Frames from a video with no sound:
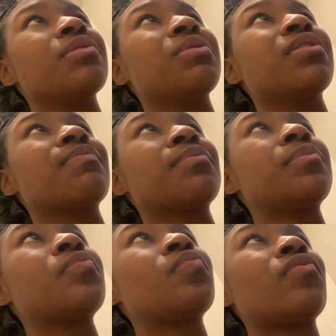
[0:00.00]
I mean?
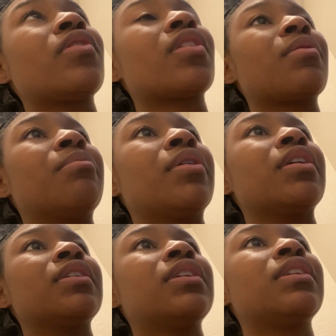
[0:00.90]

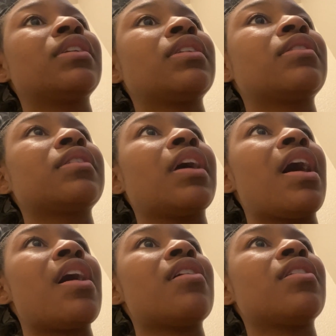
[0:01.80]
But
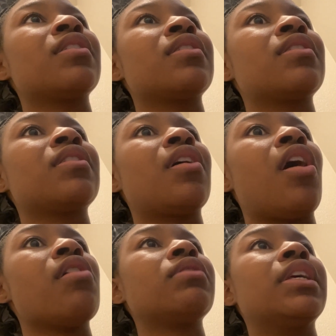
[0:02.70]
I
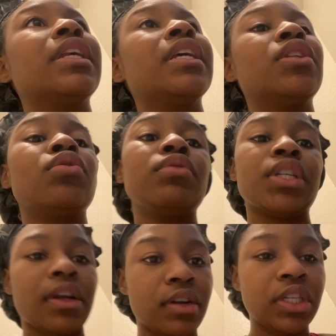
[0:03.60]
only need two
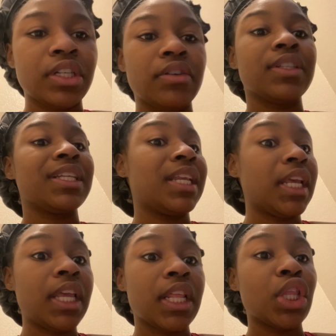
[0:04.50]
shower shelves, and
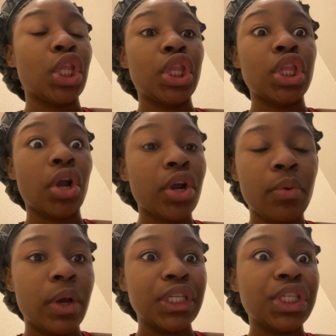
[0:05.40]
then the
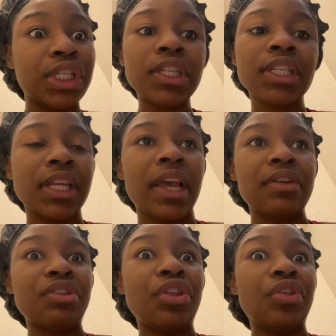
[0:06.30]
third one, she can
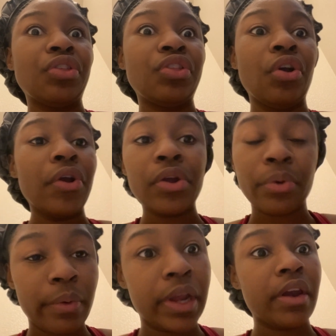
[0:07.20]
have the
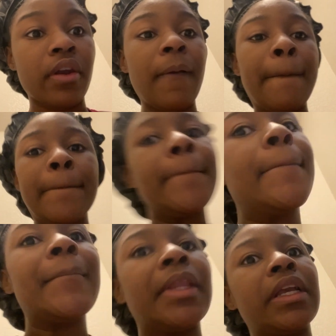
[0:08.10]
third one
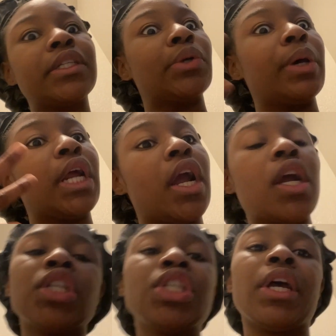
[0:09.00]
on
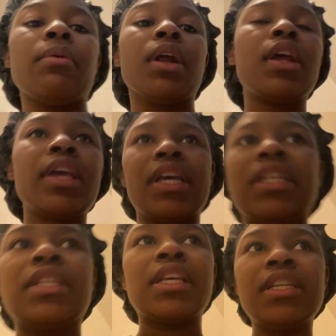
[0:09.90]
her shower.
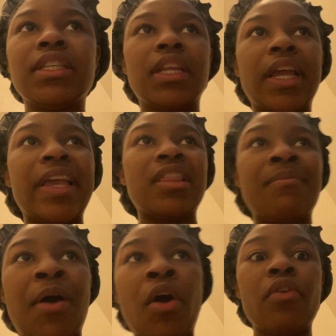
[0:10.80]
And it's easy to get
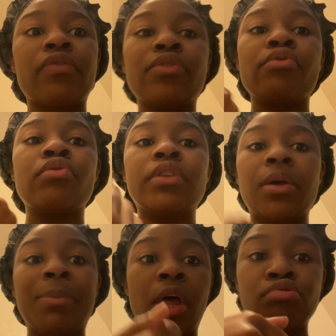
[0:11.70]
them off. You use
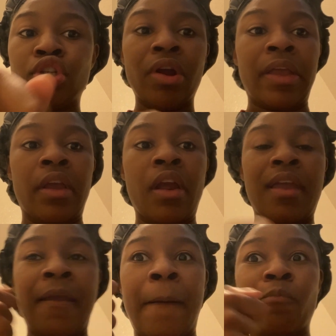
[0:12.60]
a blow dryer here
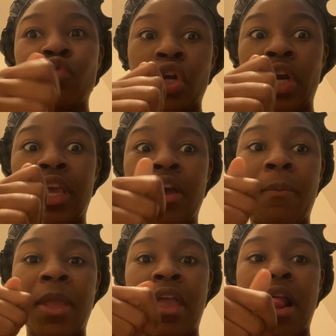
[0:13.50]
and a
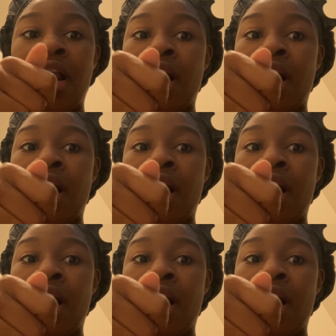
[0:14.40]
needle and